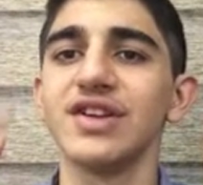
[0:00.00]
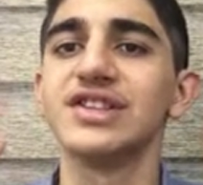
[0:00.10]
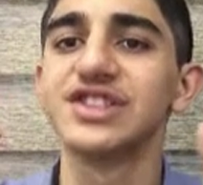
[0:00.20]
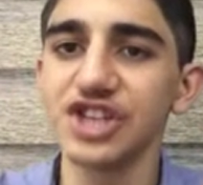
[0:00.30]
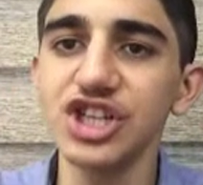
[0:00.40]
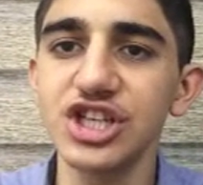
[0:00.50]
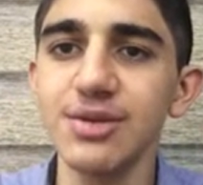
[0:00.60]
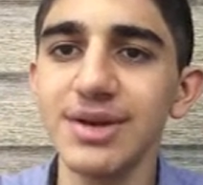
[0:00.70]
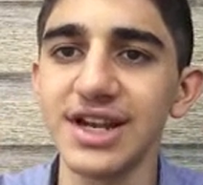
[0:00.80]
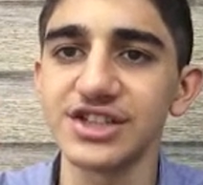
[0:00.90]
in 30
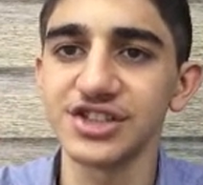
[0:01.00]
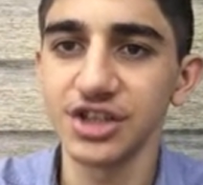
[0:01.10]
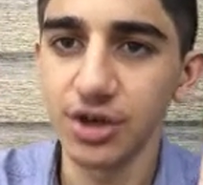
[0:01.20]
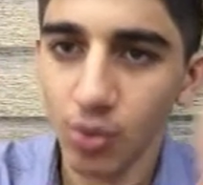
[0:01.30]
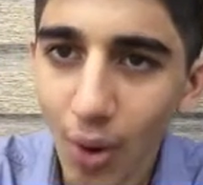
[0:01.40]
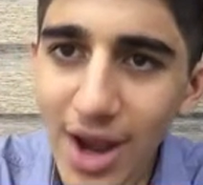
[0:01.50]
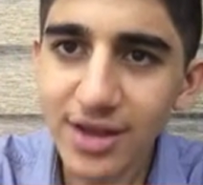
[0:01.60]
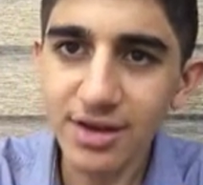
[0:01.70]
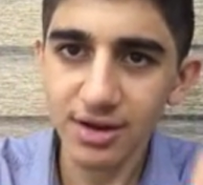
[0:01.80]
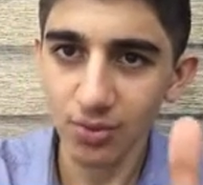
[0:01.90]
minutes,
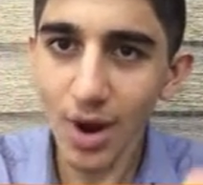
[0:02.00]
right?